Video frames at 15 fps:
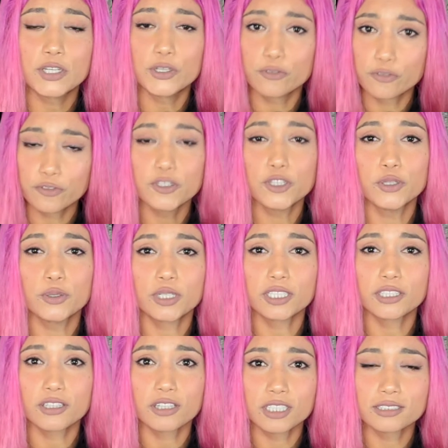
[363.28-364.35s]
if you are
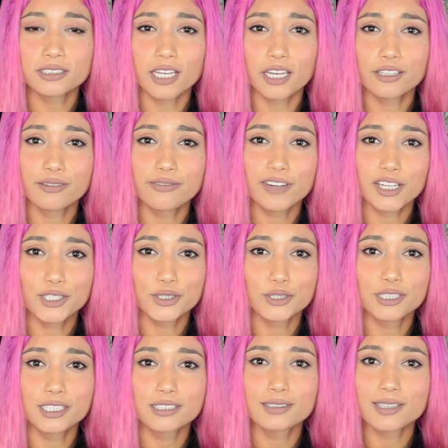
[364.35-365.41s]
gonna study fashion
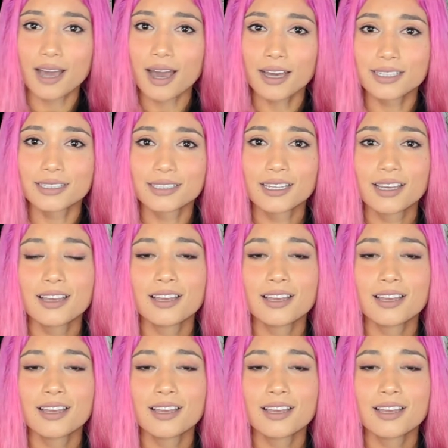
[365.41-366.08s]
design,